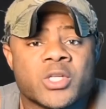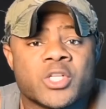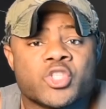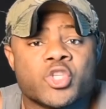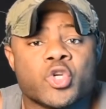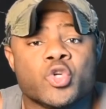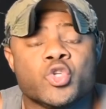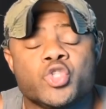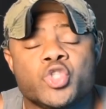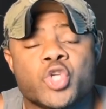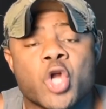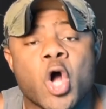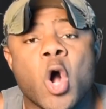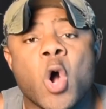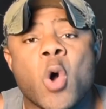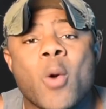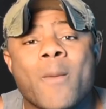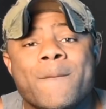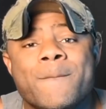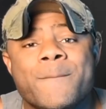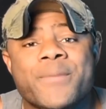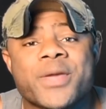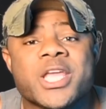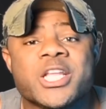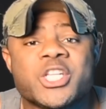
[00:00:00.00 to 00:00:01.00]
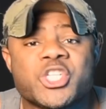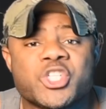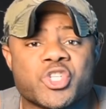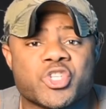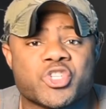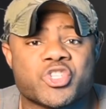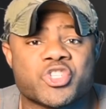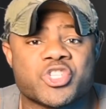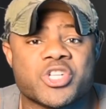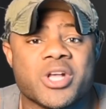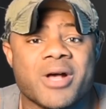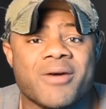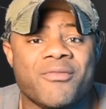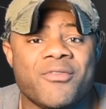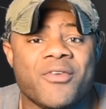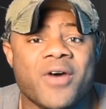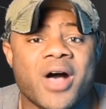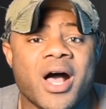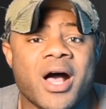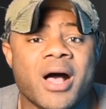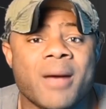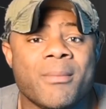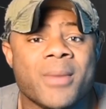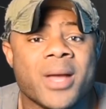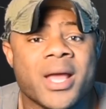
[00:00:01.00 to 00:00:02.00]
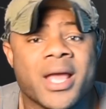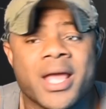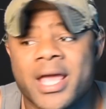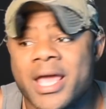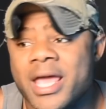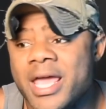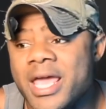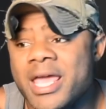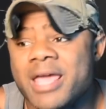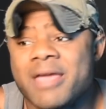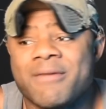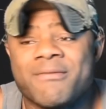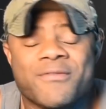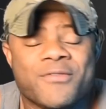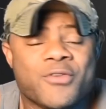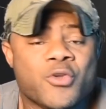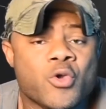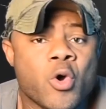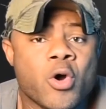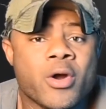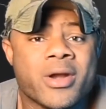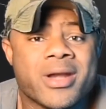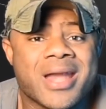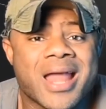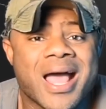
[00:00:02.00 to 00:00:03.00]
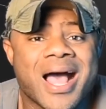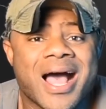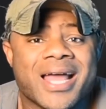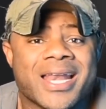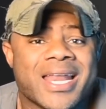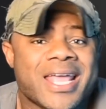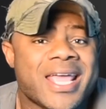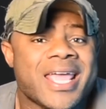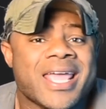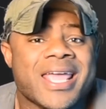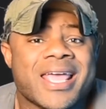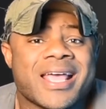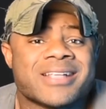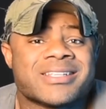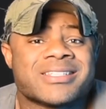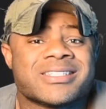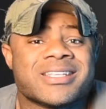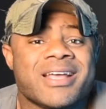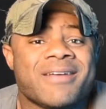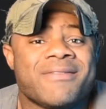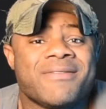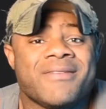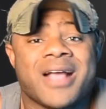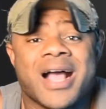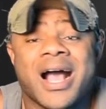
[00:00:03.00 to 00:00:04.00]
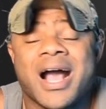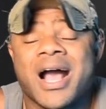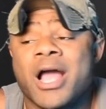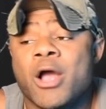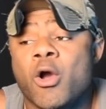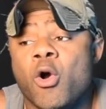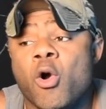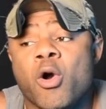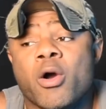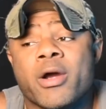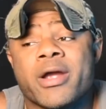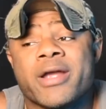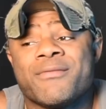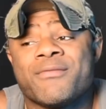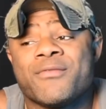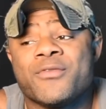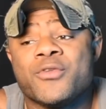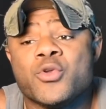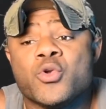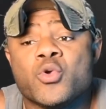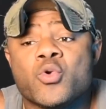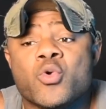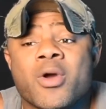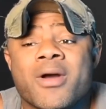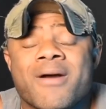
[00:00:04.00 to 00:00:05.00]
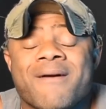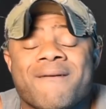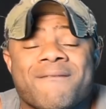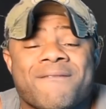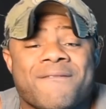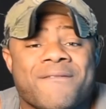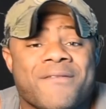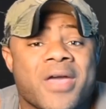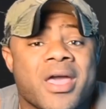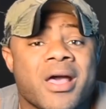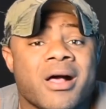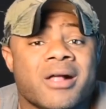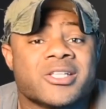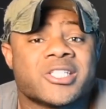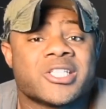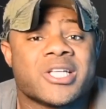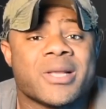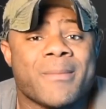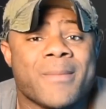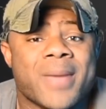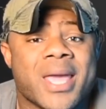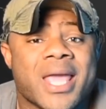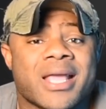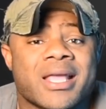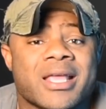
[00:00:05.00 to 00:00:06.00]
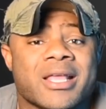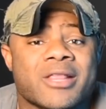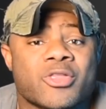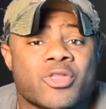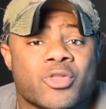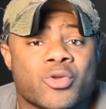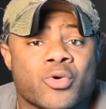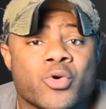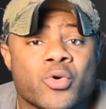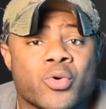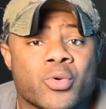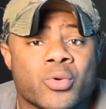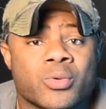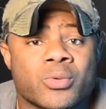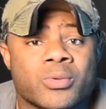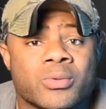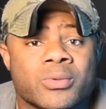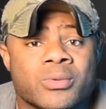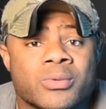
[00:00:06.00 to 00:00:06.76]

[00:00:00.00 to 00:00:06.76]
So don't beat yourself up if you're not ASF guy or if you fail to make it through.